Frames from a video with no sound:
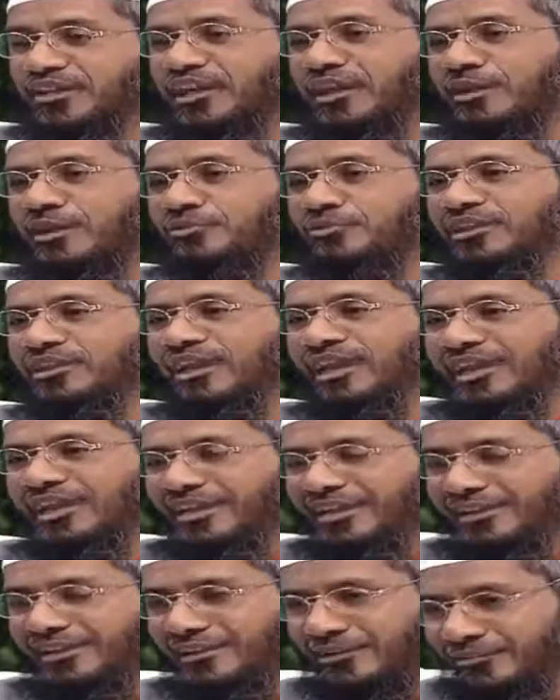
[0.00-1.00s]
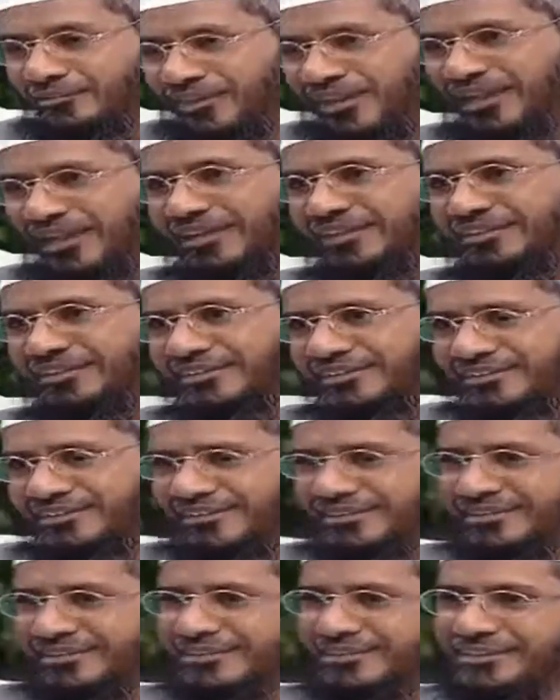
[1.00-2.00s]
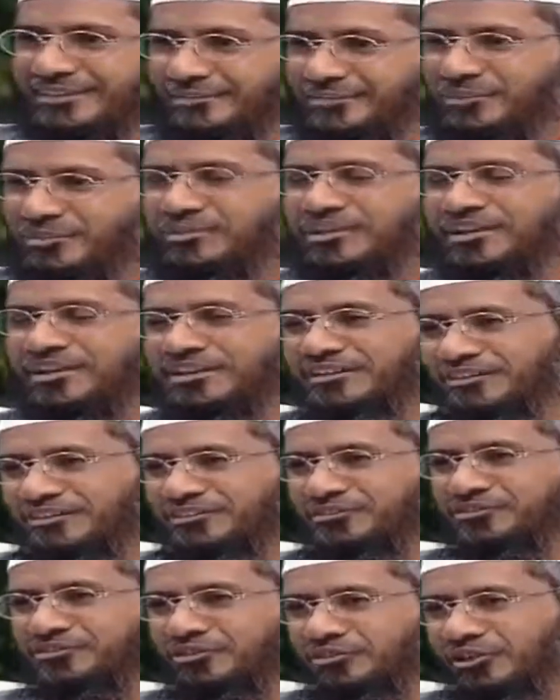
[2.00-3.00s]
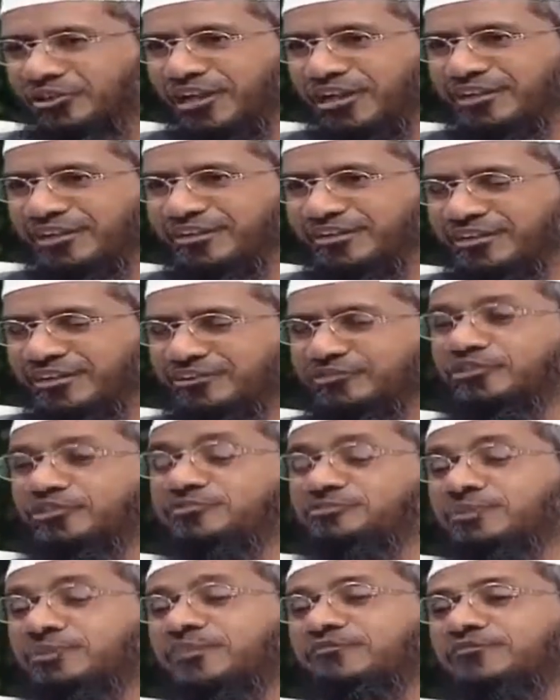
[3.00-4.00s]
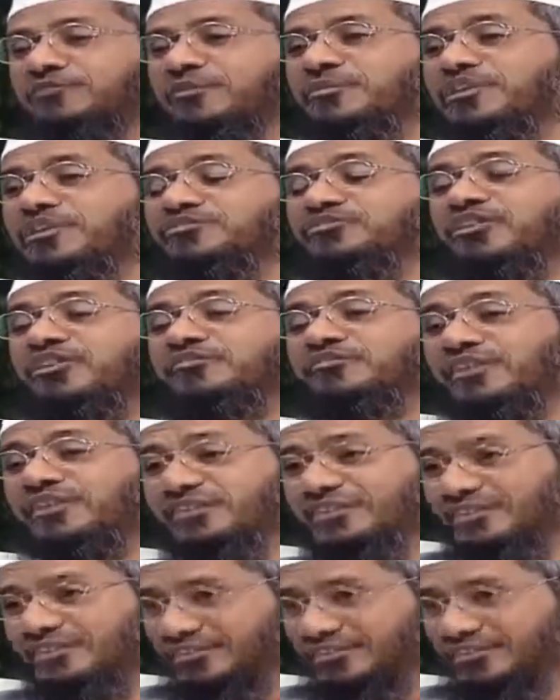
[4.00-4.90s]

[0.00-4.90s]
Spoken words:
during the Qiyamul Layl in Ramadan, the people at least listen to the Quran. So it's preferable, it's not a